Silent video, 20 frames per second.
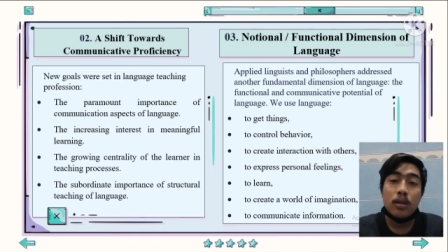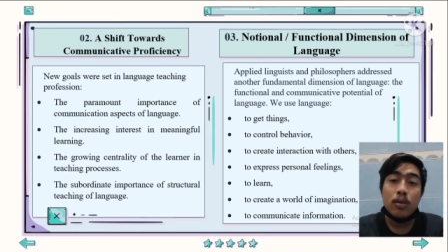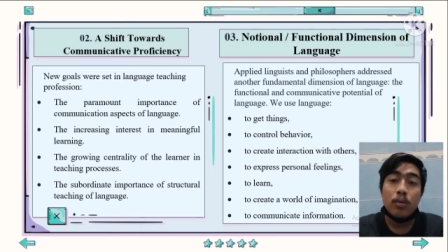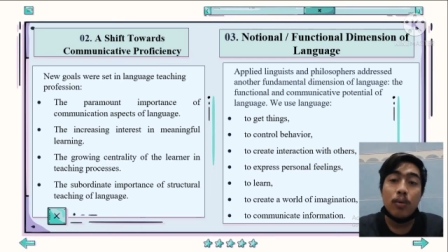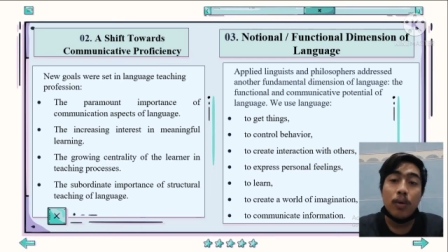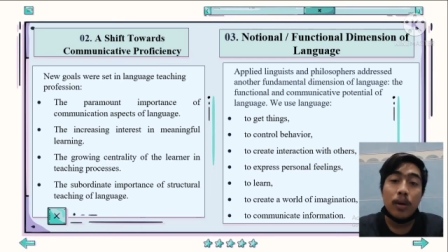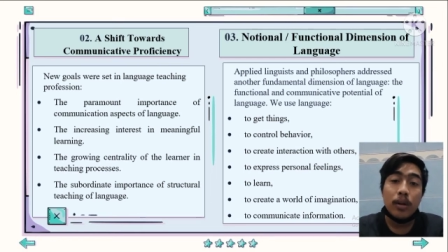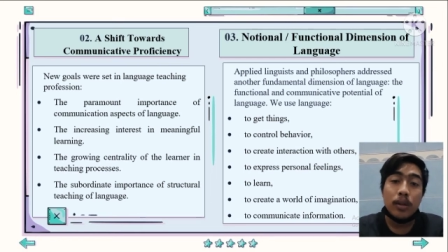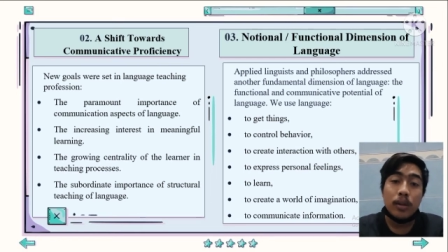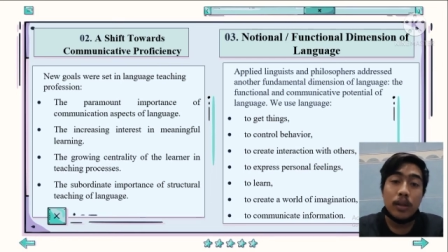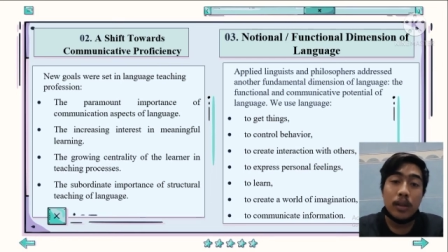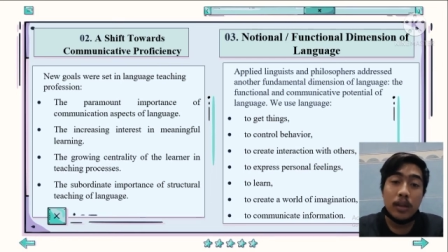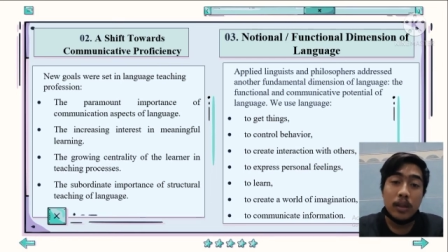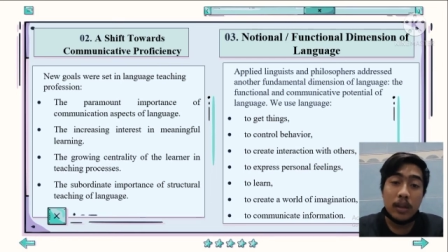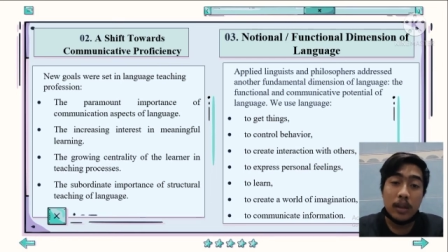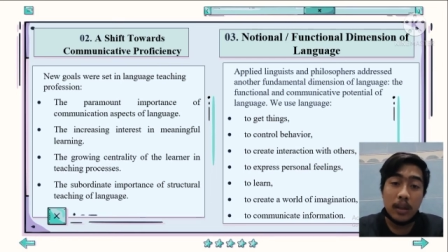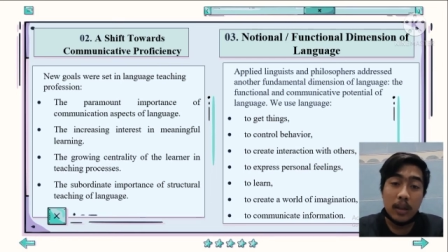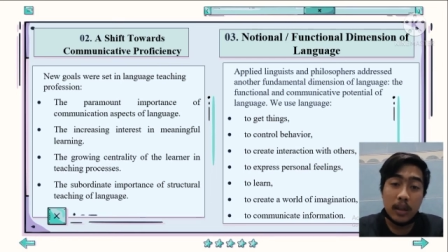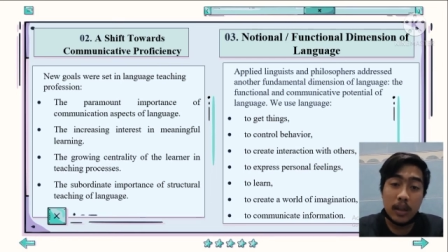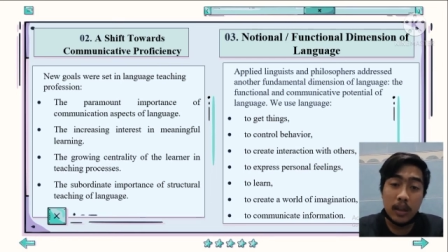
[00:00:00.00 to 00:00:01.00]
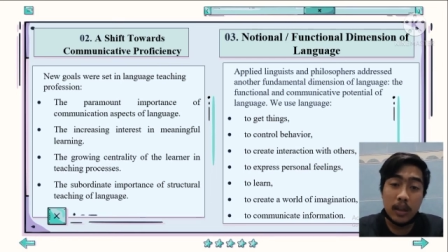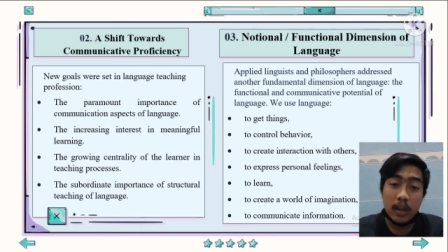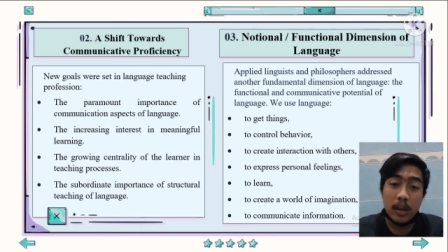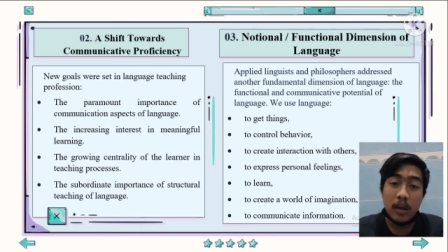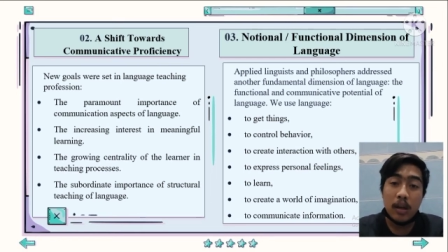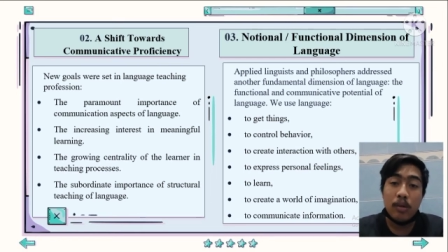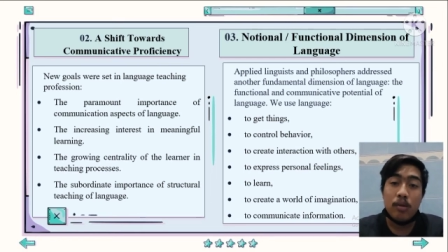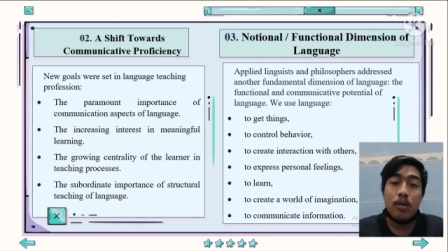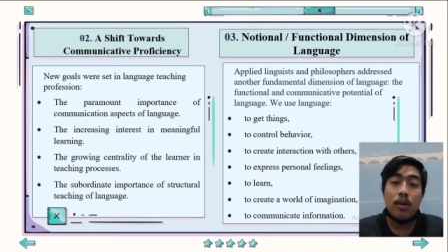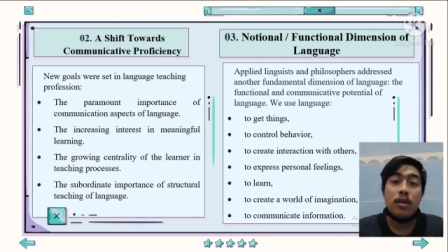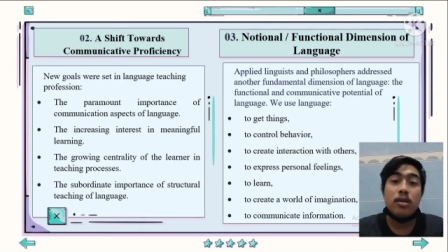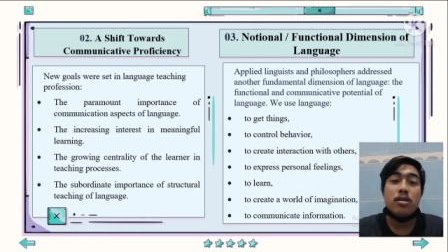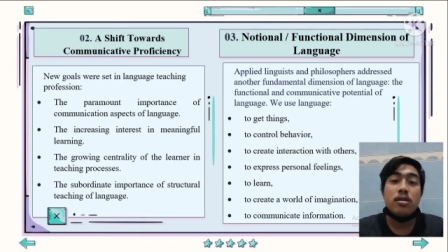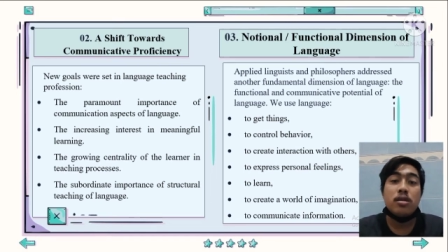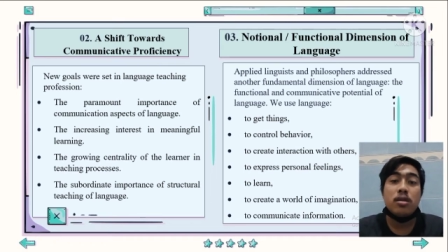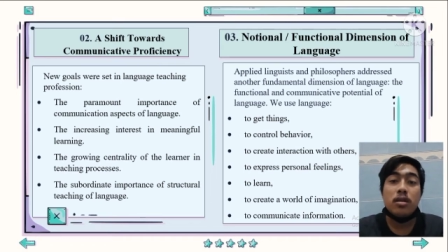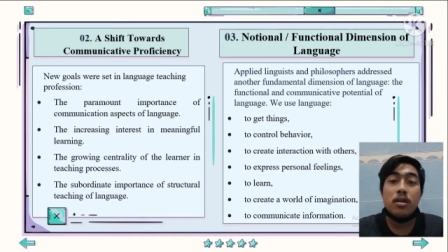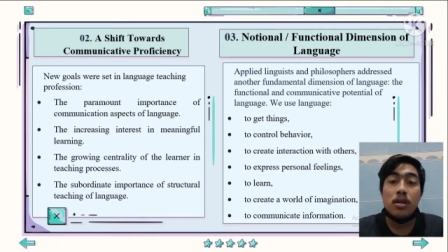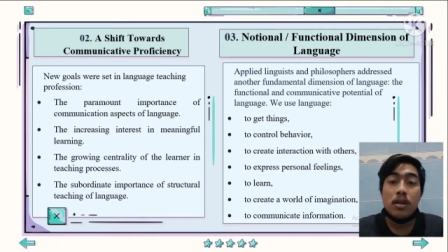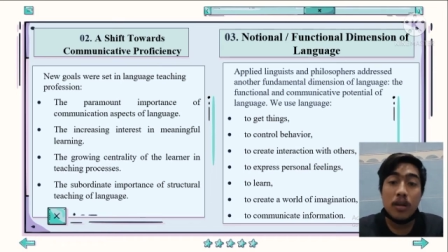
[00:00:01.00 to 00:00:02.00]
quantity,
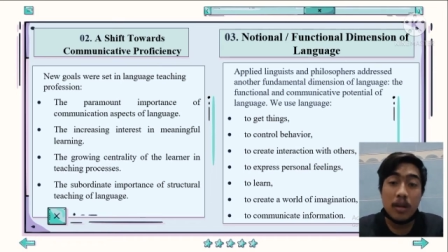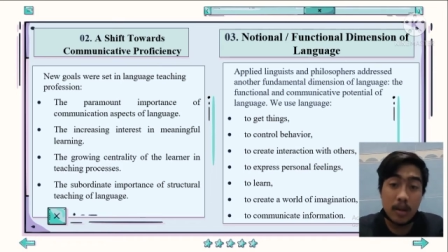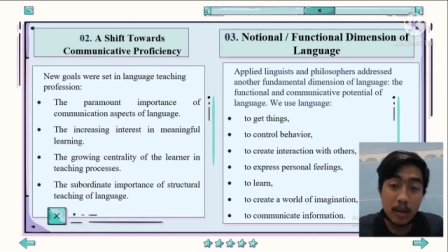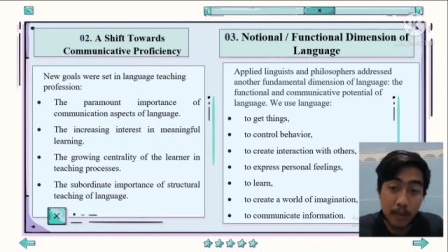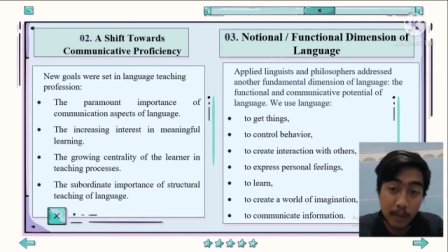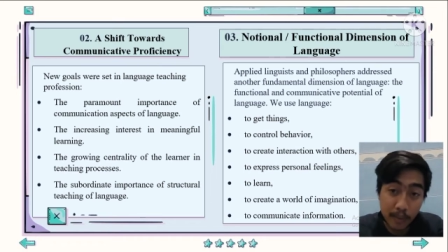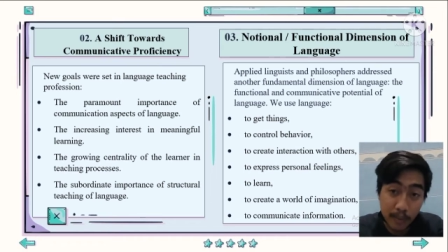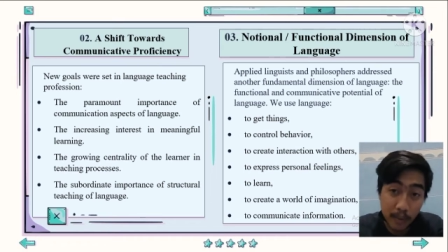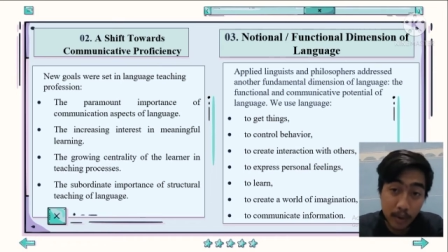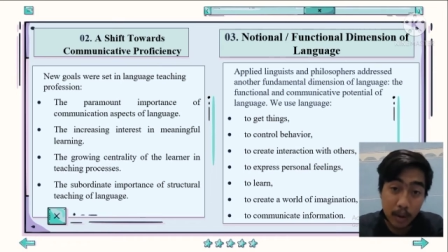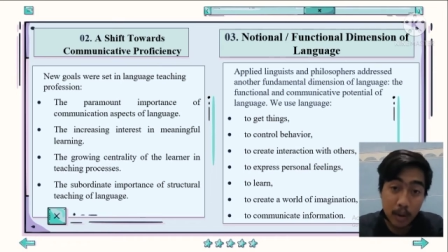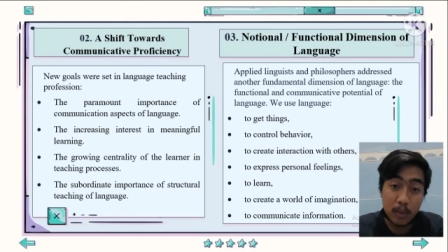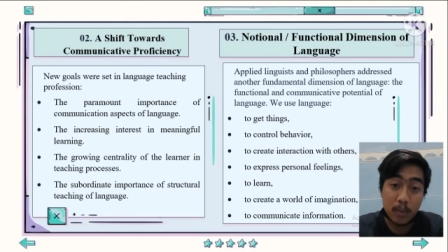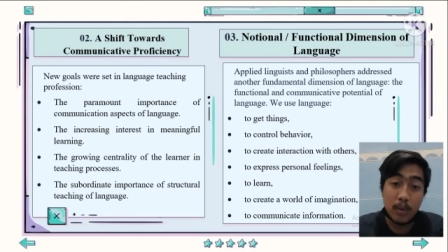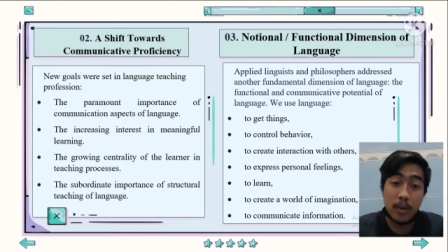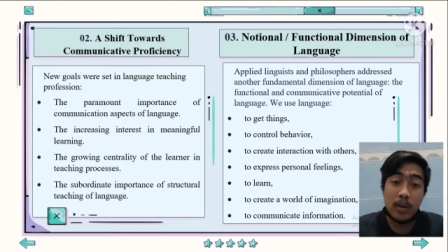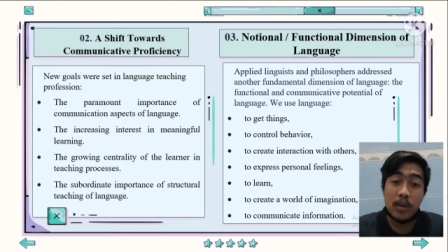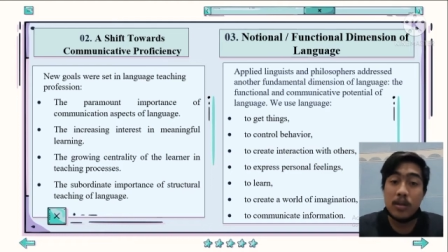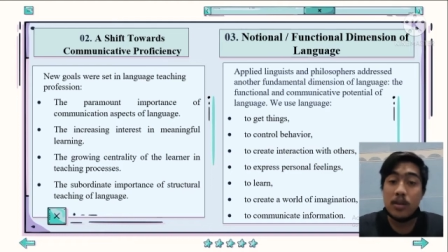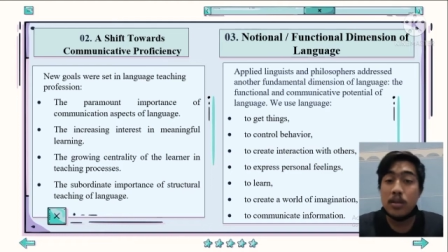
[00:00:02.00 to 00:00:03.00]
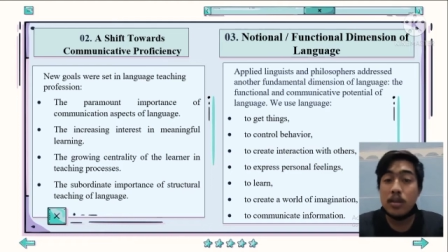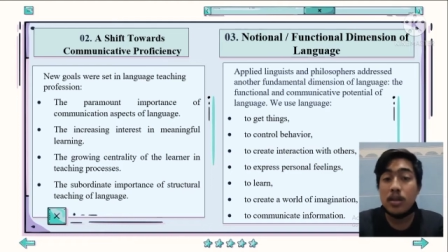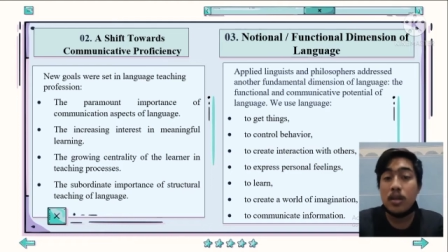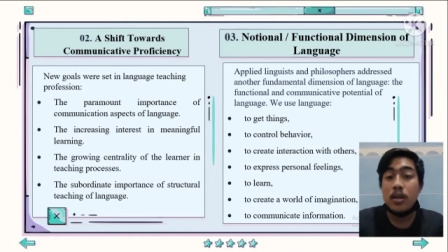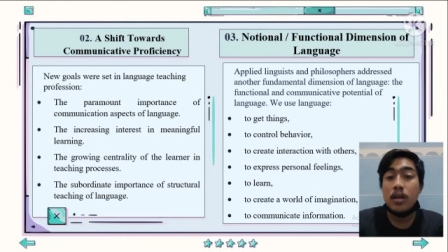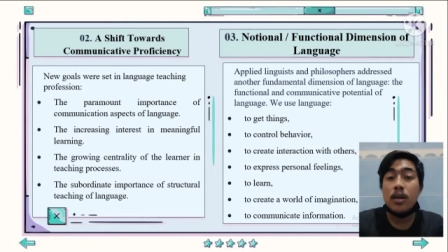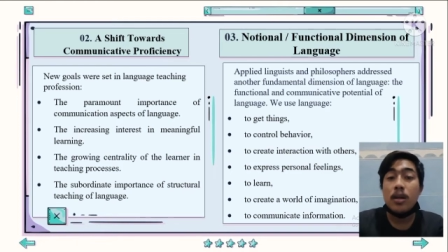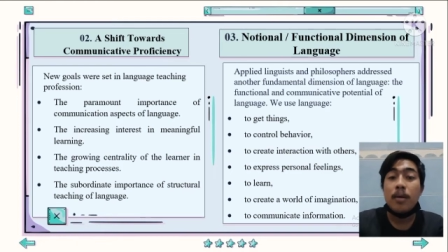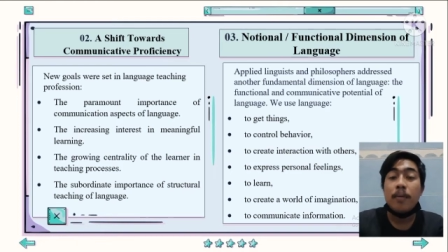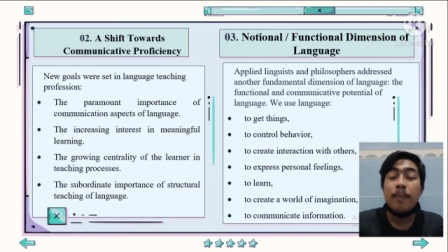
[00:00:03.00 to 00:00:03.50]
location, frequency.